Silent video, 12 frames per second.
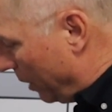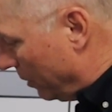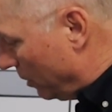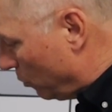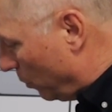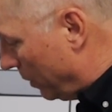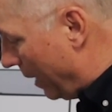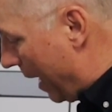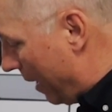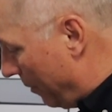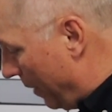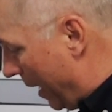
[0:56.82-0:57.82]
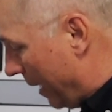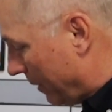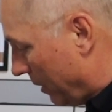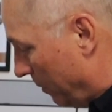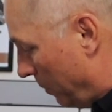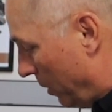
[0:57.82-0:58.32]
like this one, that
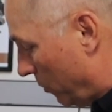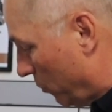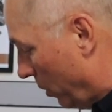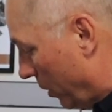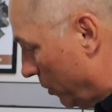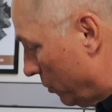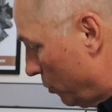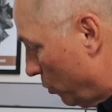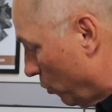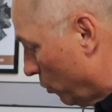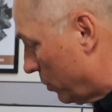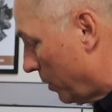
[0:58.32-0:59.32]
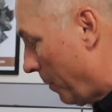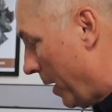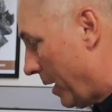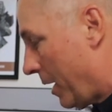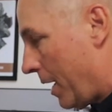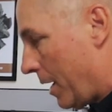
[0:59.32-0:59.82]
can be a really good tool to
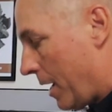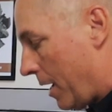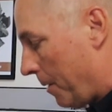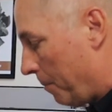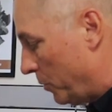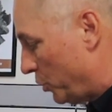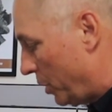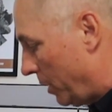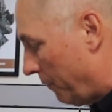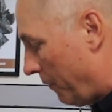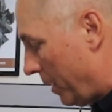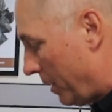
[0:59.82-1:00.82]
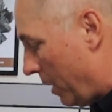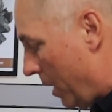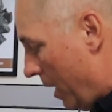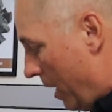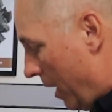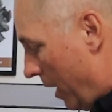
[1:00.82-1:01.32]
make a machine
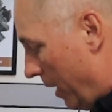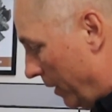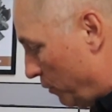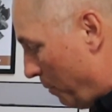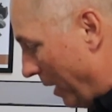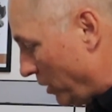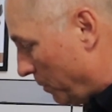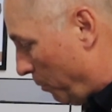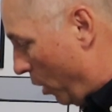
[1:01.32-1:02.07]
inspection